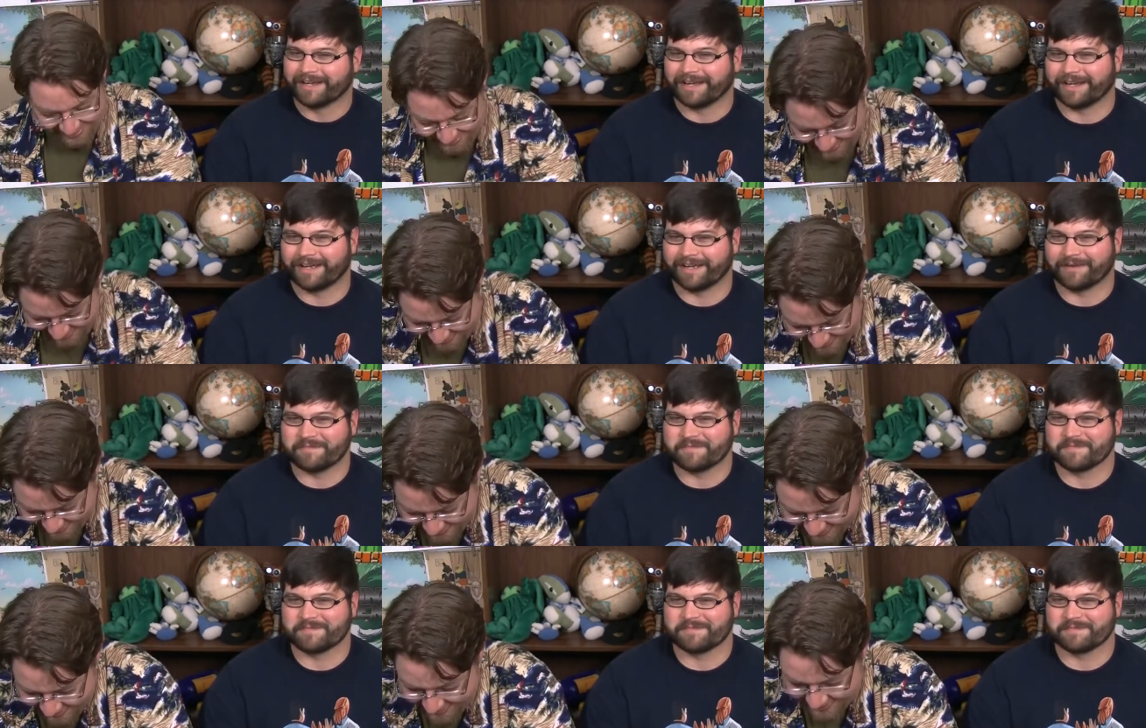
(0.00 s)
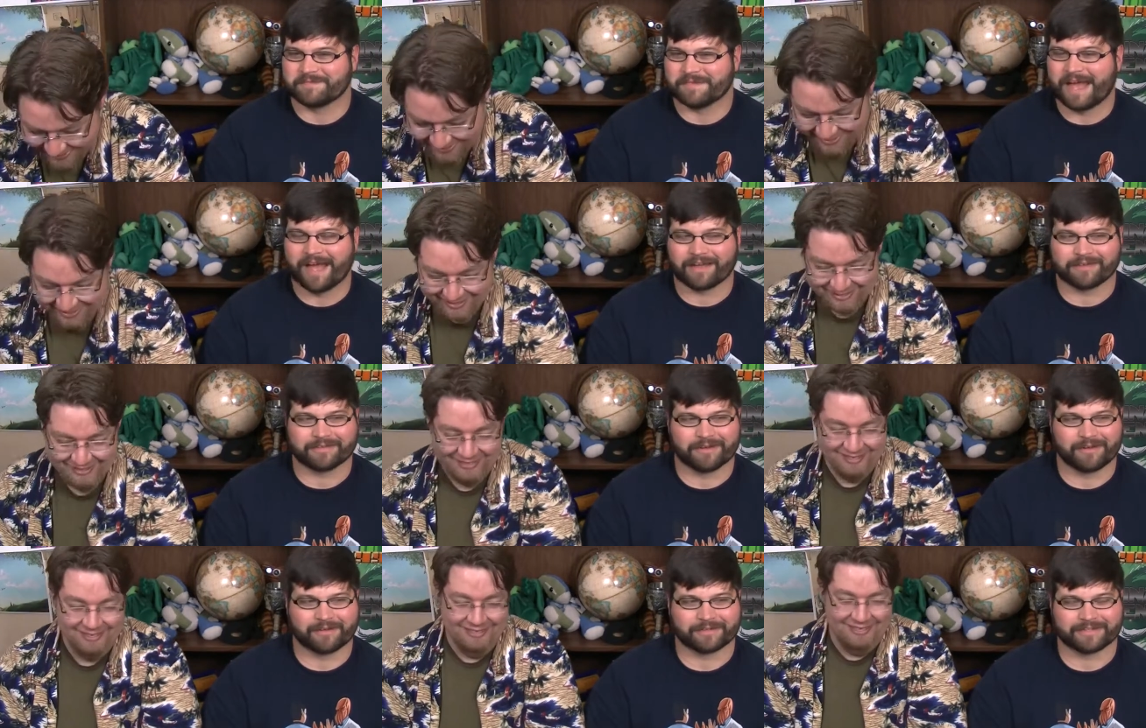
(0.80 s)
Speaker 1: um, yeah,
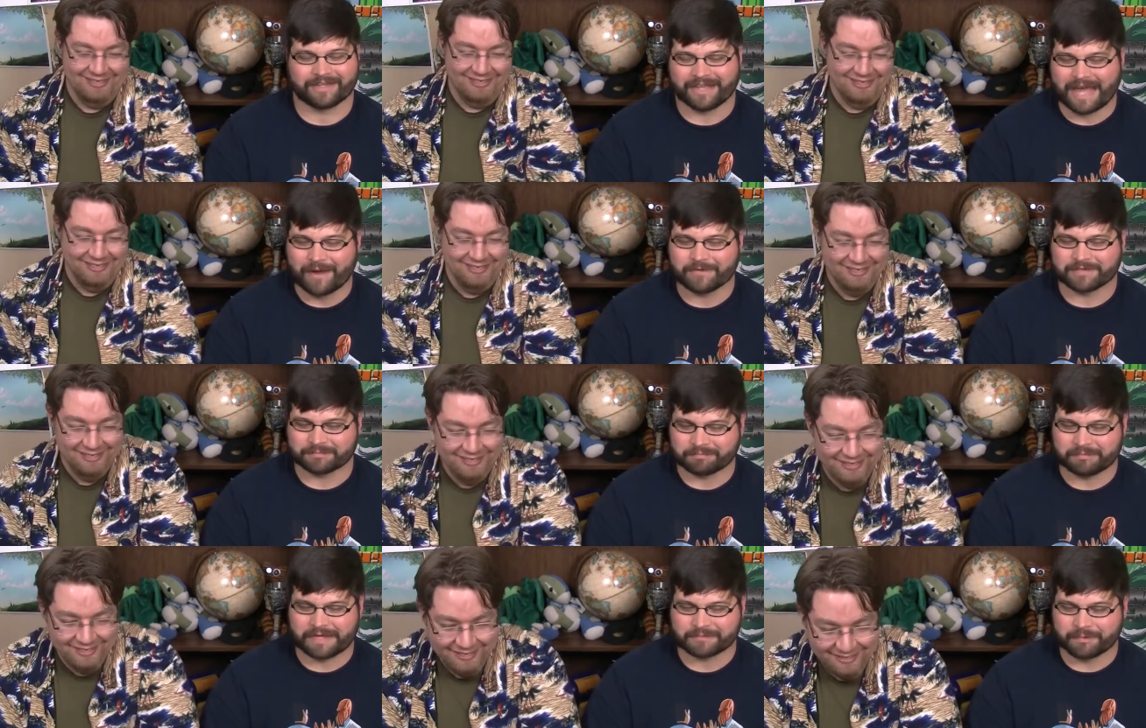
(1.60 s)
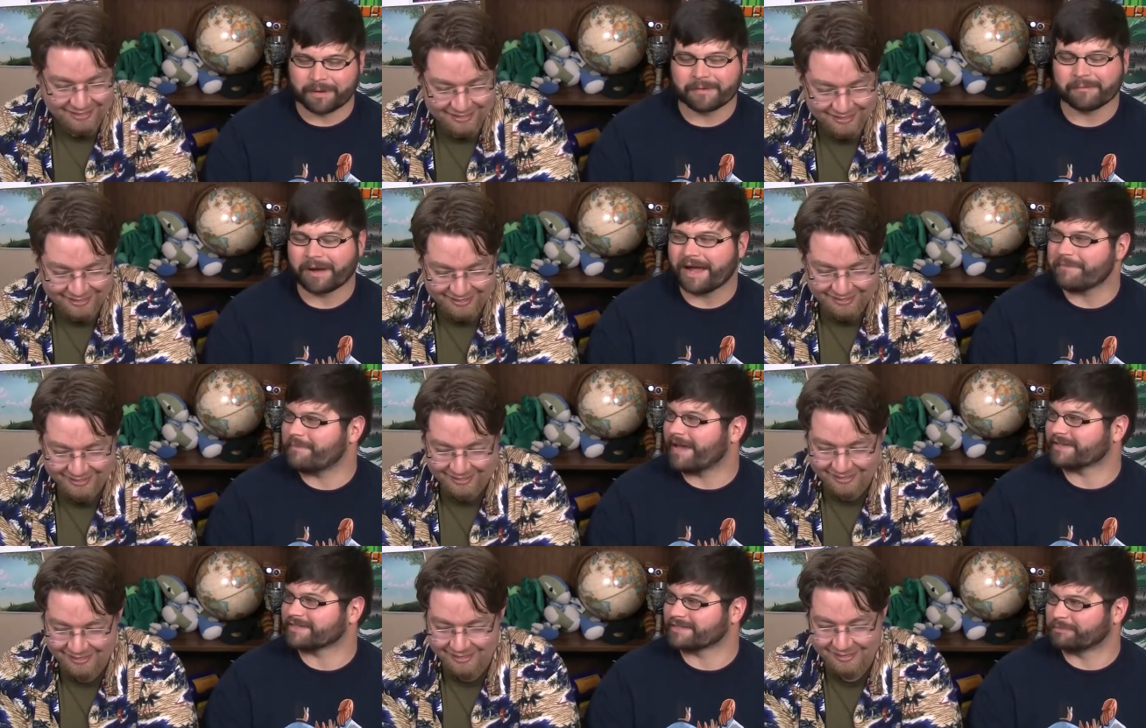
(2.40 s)
no. So that was that's probably my
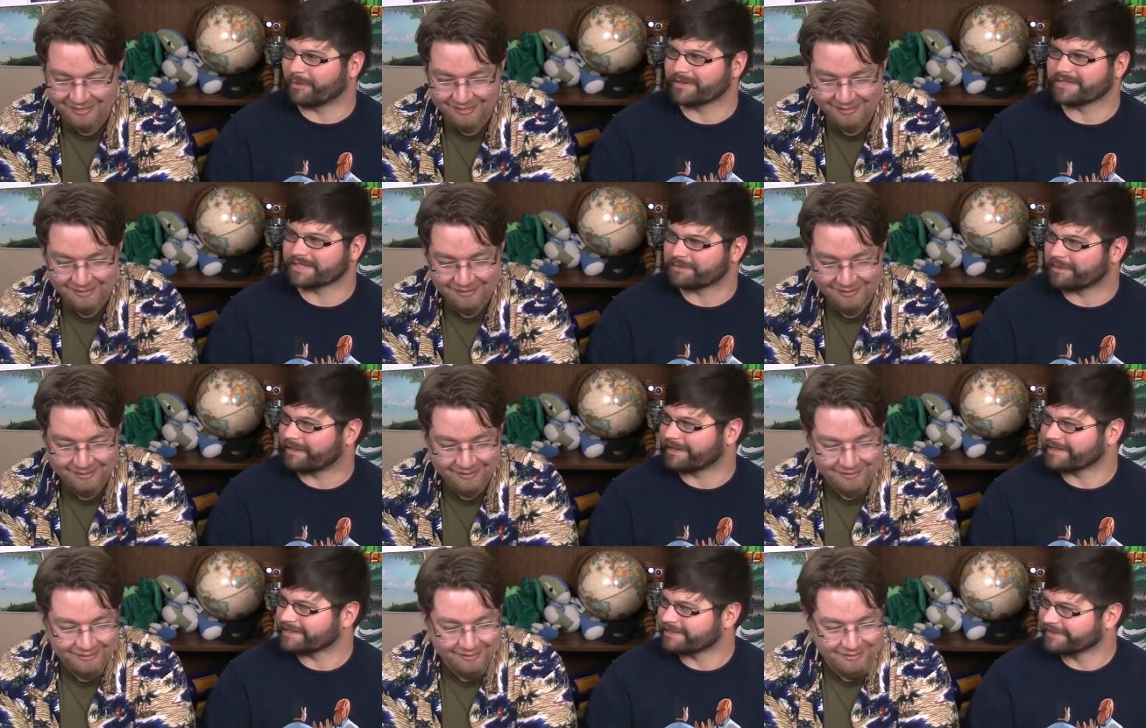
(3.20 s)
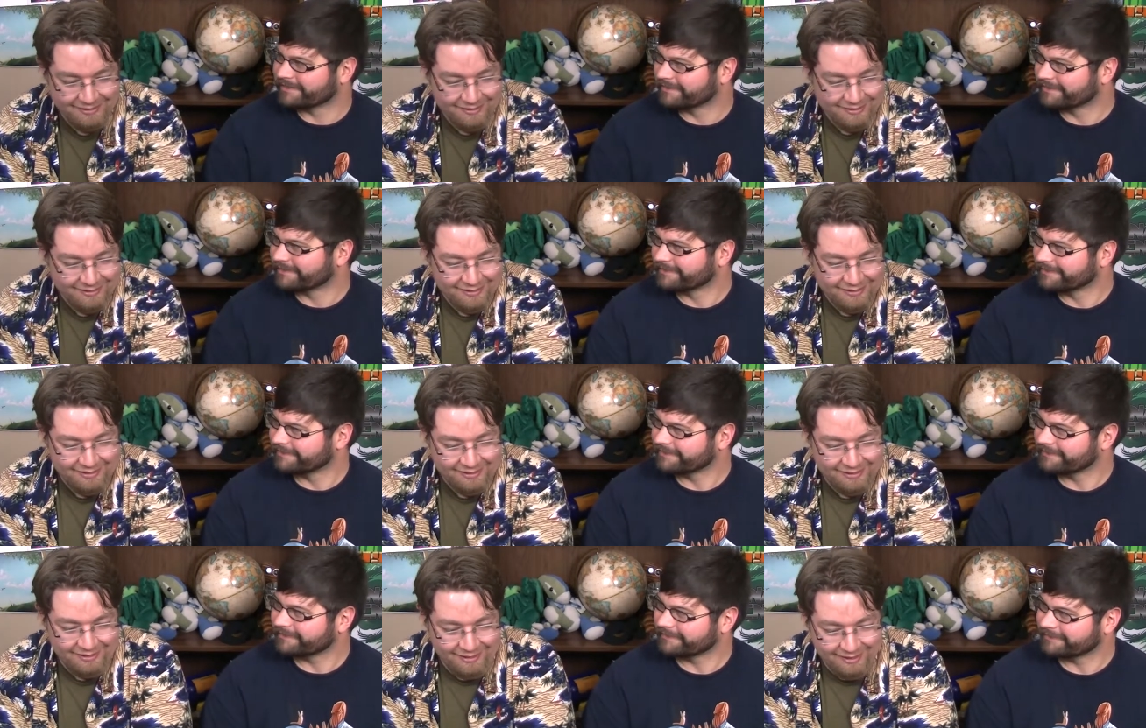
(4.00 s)
best sports experience.
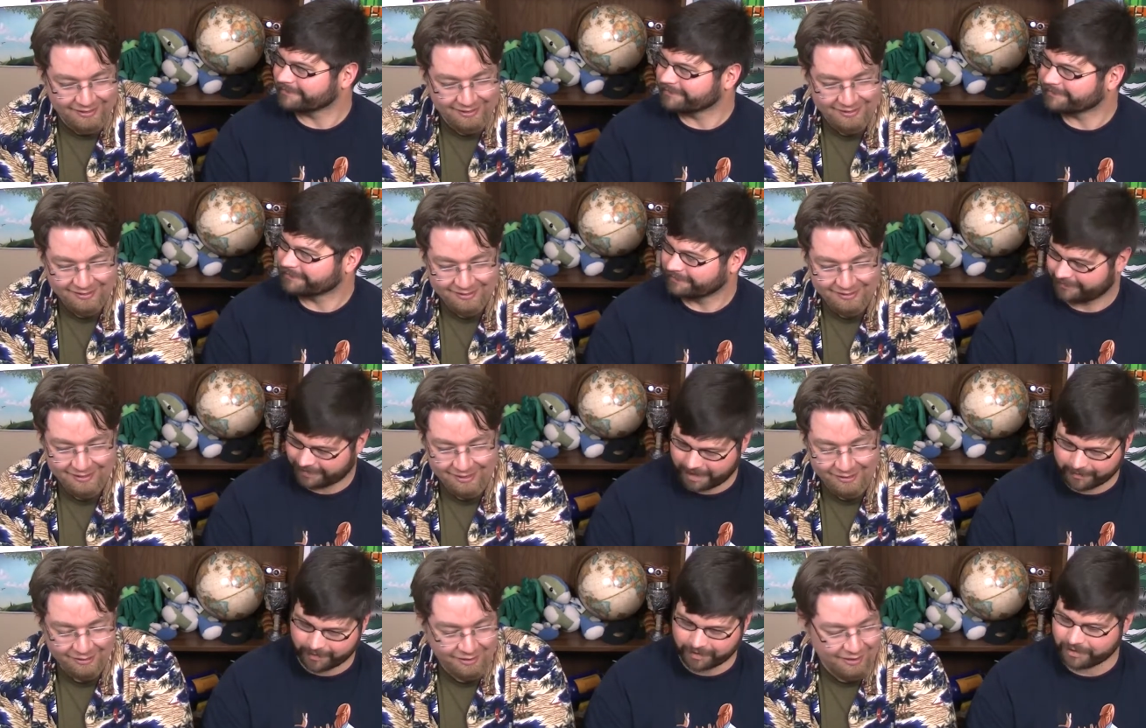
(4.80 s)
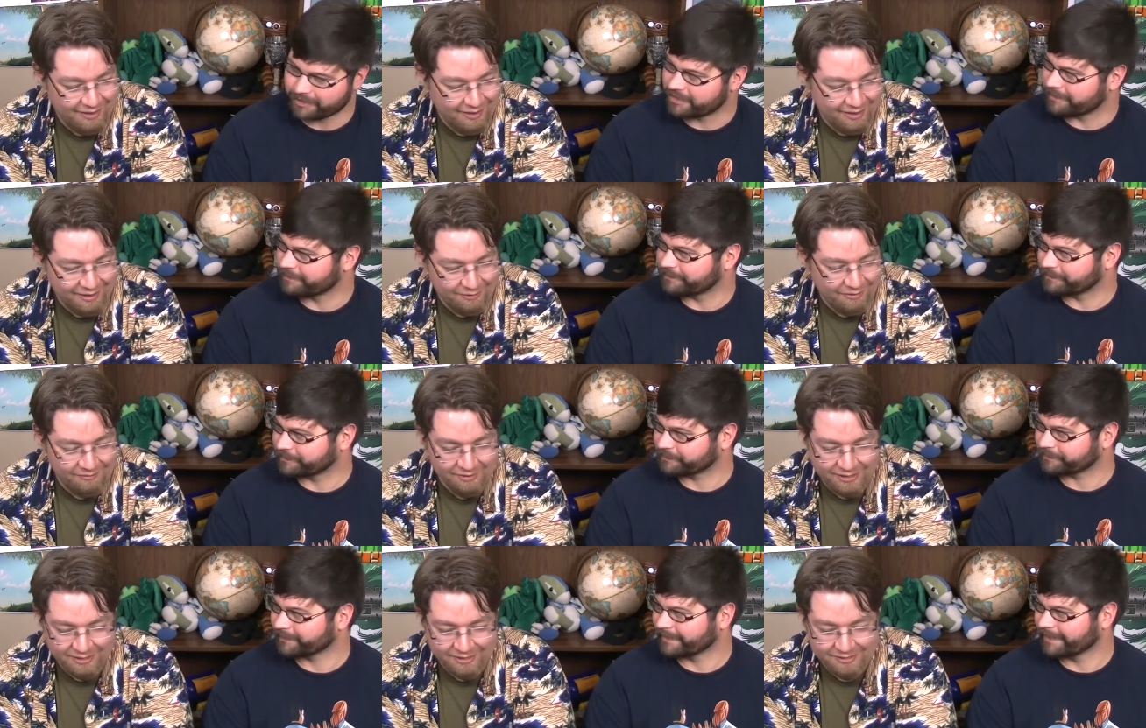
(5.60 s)
Huh. How about you, Jim? I don't
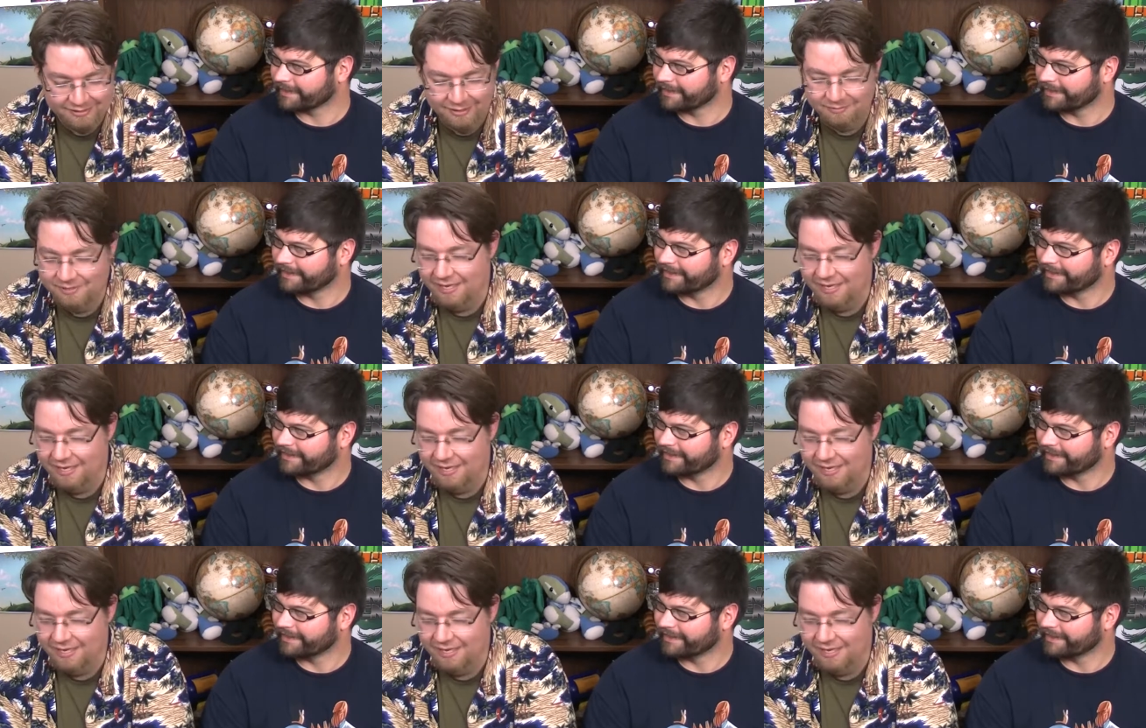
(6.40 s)
Speaker 2: have anything that tops